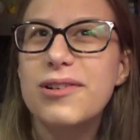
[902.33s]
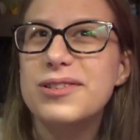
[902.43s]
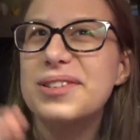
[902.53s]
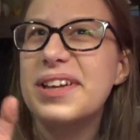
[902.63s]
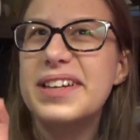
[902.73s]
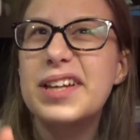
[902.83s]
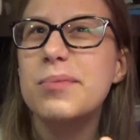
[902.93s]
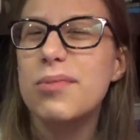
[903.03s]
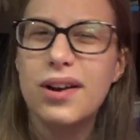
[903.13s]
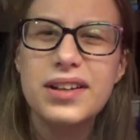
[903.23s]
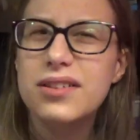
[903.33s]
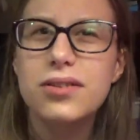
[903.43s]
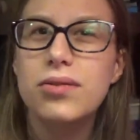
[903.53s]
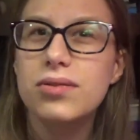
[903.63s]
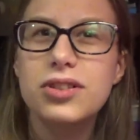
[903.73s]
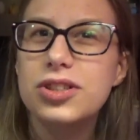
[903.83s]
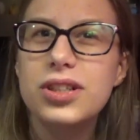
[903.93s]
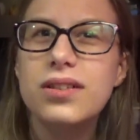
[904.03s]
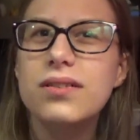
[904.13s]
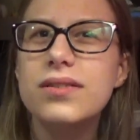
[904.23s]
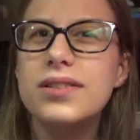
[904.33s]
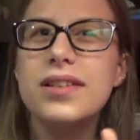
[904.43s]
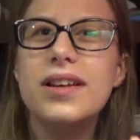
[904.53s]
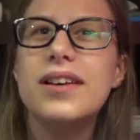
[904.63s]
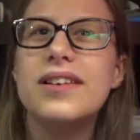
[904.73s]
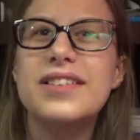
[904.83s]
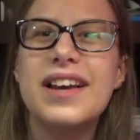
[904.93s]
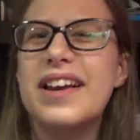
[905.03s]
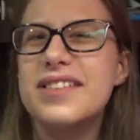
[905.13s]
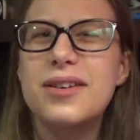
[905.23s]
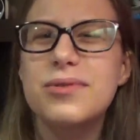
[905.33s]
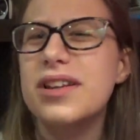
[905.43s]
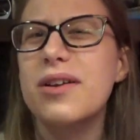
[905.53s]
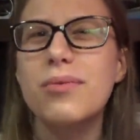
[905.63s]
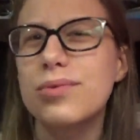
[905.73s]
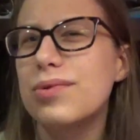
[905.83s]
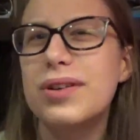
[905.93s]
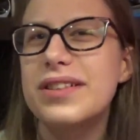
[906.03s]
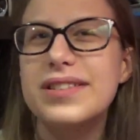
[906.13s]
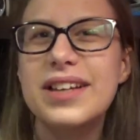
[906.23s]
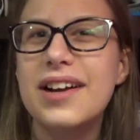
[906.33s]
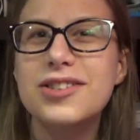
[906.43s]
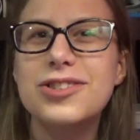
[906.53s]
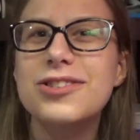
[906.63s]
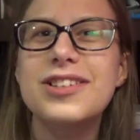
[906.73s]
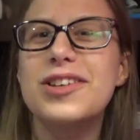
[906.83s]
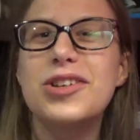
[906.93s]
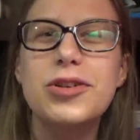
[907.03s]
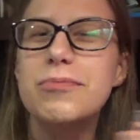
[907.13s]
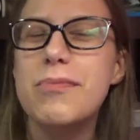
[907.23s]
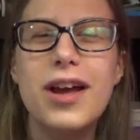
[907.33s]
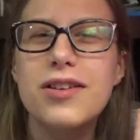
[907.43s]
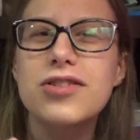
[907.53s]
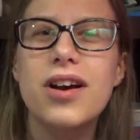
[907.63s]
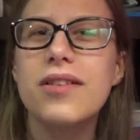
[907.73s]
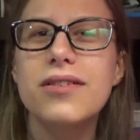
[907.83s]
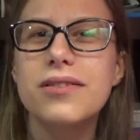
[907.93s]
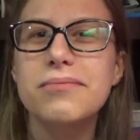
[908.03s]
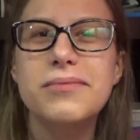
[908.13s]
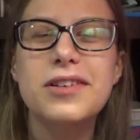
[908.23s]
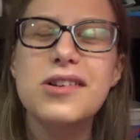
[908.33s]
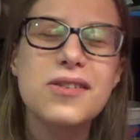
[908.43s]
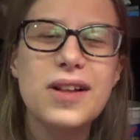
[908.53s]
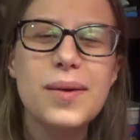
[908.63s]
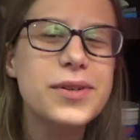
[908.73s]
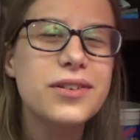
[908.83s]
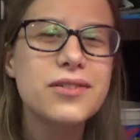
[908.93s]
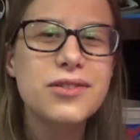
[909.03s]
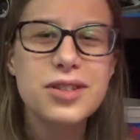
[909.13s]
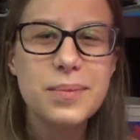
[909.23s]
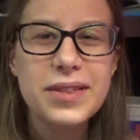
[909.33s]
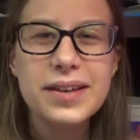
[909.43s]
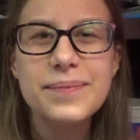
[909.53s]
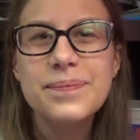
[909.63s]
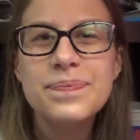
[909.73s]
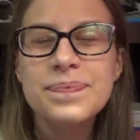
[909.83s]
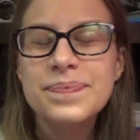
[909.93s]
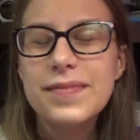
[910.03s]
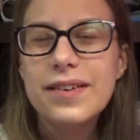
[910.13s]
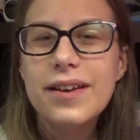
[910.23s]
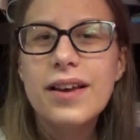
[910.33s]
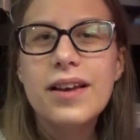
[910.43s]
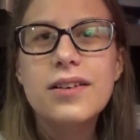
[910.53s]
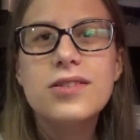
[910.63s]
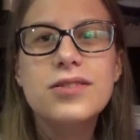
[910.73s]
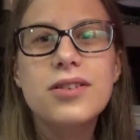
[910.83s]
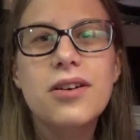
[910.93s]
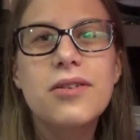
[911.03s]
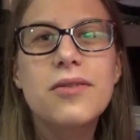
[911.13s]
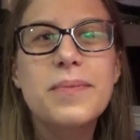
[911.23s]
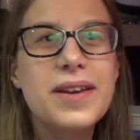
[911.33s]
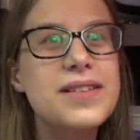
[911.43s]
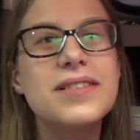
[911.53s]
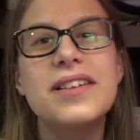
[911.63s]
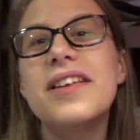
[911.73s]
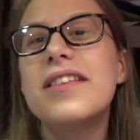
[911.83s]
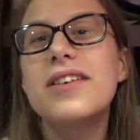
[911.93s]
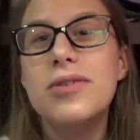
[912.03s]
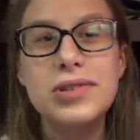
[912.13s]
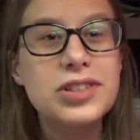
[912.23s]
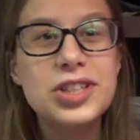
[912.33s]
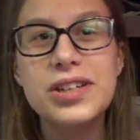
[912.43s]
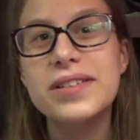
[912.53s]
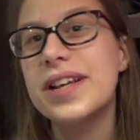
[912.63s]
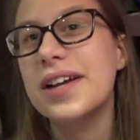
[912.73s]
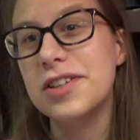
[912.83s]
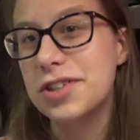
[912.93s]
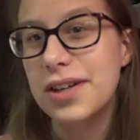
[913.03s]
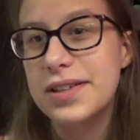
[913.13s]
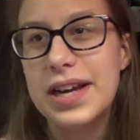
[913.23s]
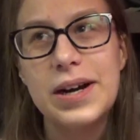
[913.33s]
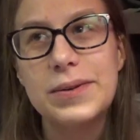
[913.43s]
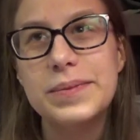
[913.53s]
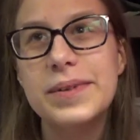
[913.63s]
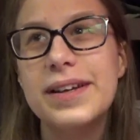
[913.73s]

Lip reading: her to, like, keep running the golden channels, because I guess that was, like, a rule on the SAC channels that you couldn't manage other collab channels or something. So basically the golden channels had to shut down.